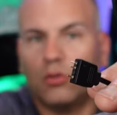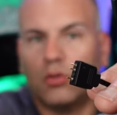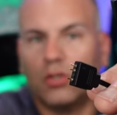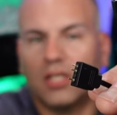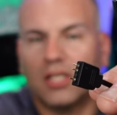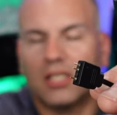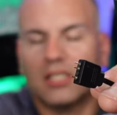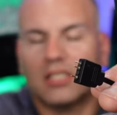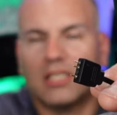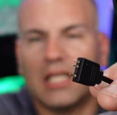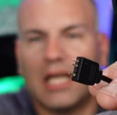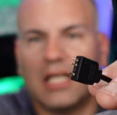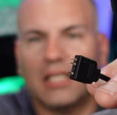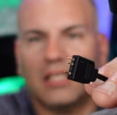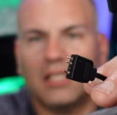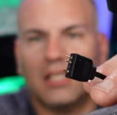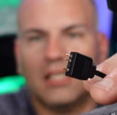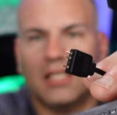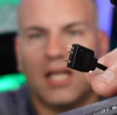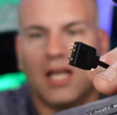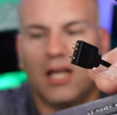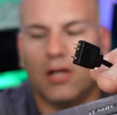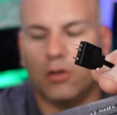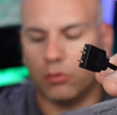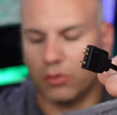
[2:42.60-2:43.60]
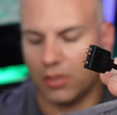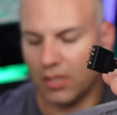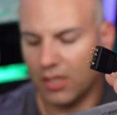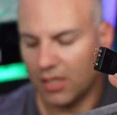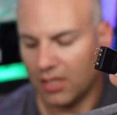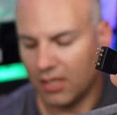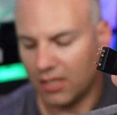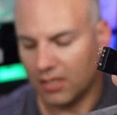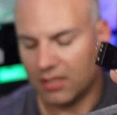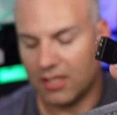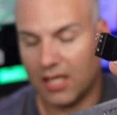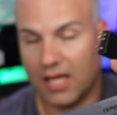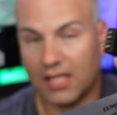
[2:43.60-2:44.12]
can extend it out.
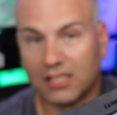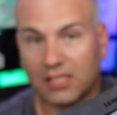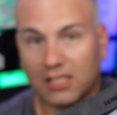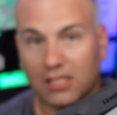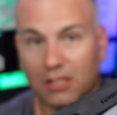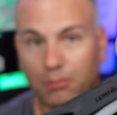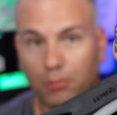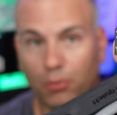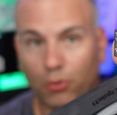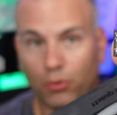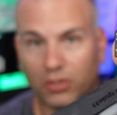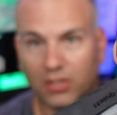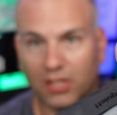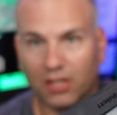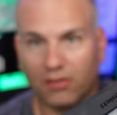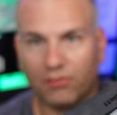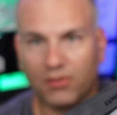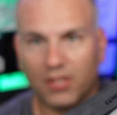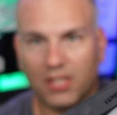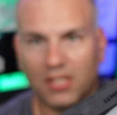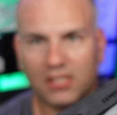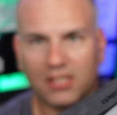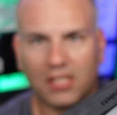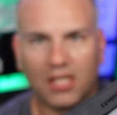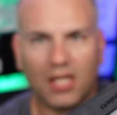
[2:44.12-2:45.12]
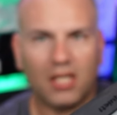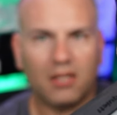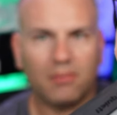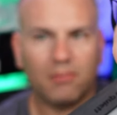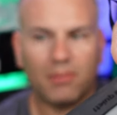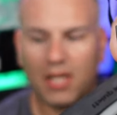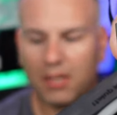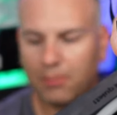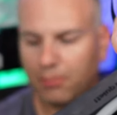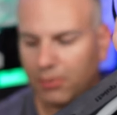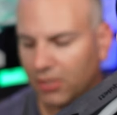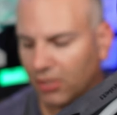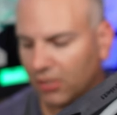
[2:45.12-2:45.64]
That's the point of this. In
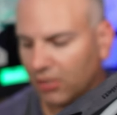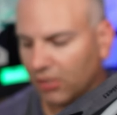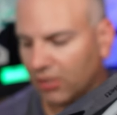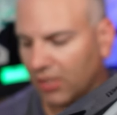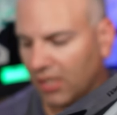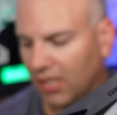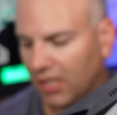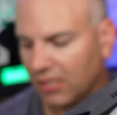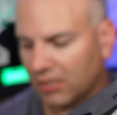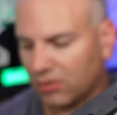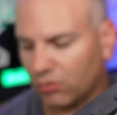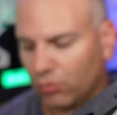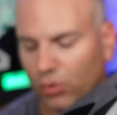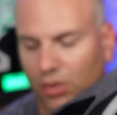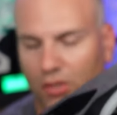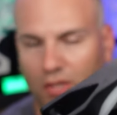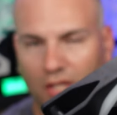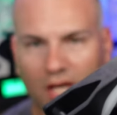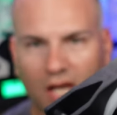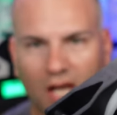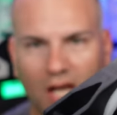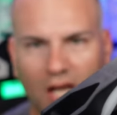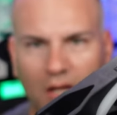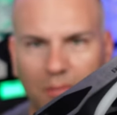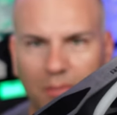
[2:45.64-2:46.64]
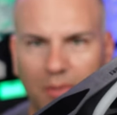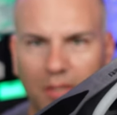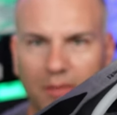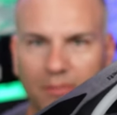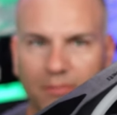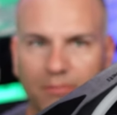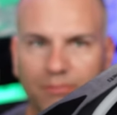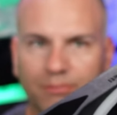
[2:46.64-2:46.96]
my particular case, with a hub,